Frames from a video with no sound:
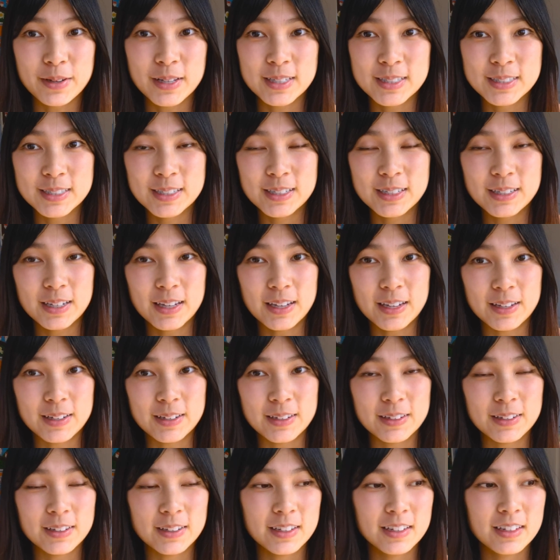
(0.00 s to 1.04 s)
messy,
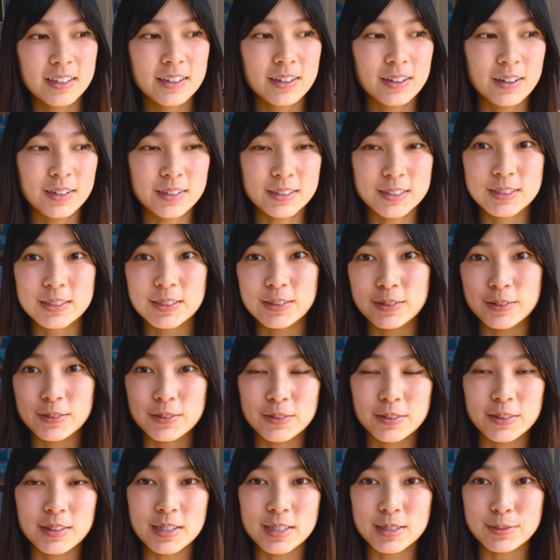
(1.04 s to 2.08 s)
and also
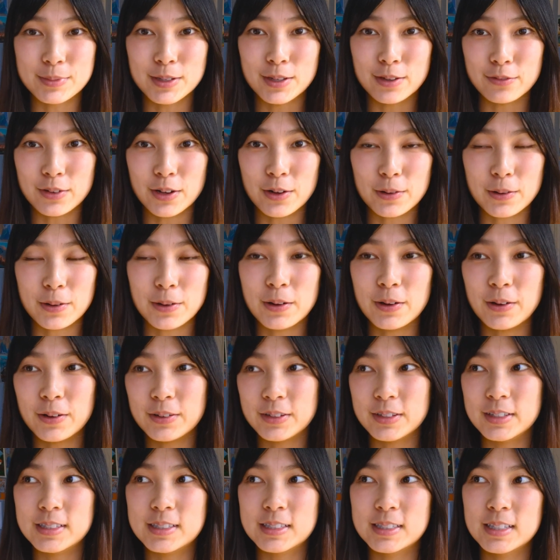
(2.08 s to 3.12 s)
the smell of alcohol
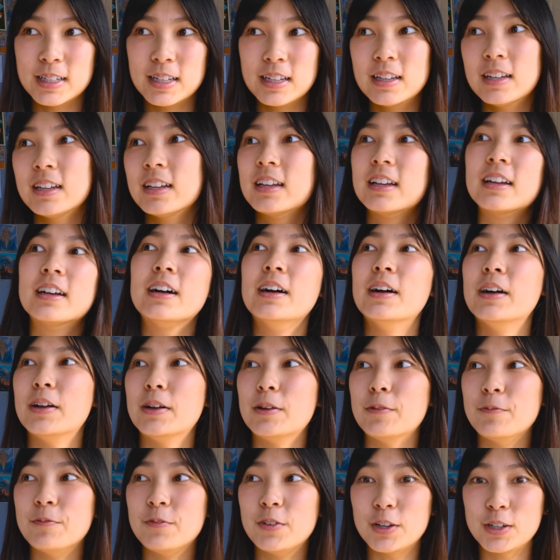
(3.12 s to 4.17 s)
is
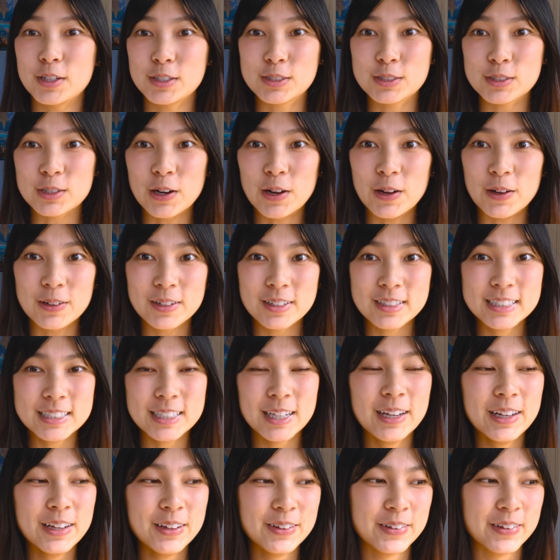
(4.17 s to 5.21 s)
very strong,
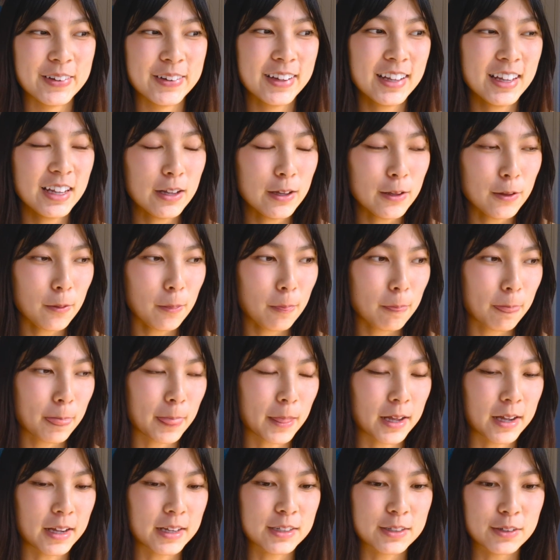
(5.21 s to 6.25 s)
so
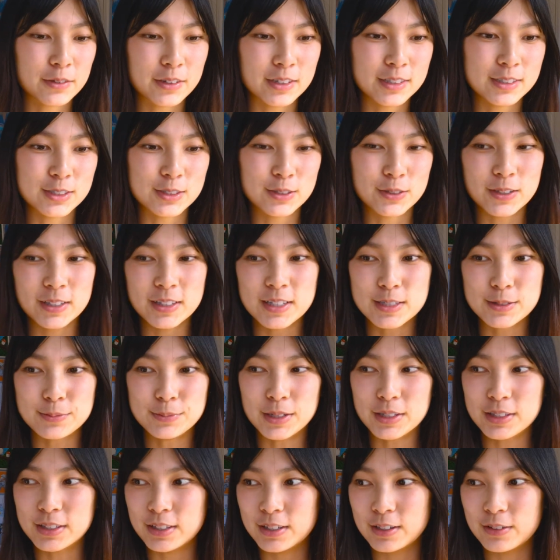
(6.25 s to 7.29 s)
I don't enjoy this
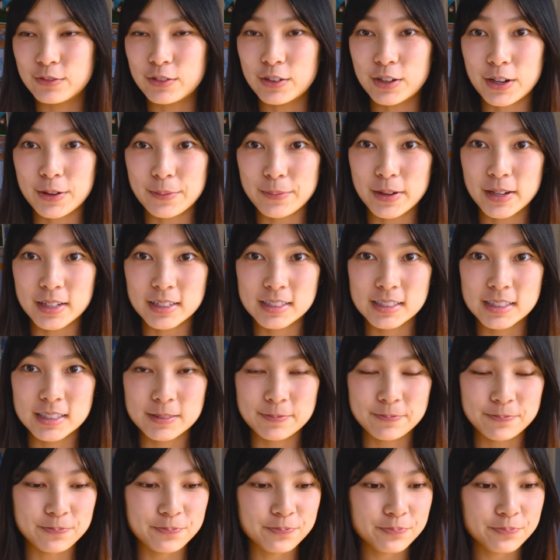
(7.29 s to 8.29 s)
method very much.